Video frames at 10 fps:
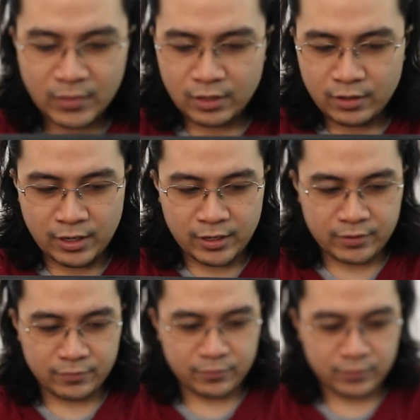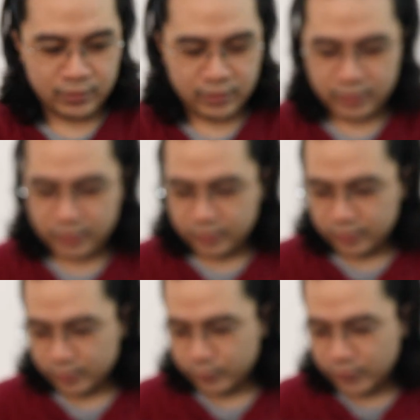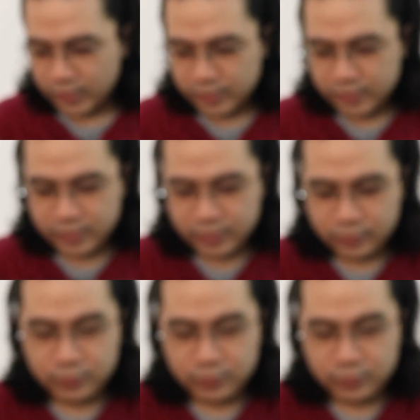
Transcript: you have some grills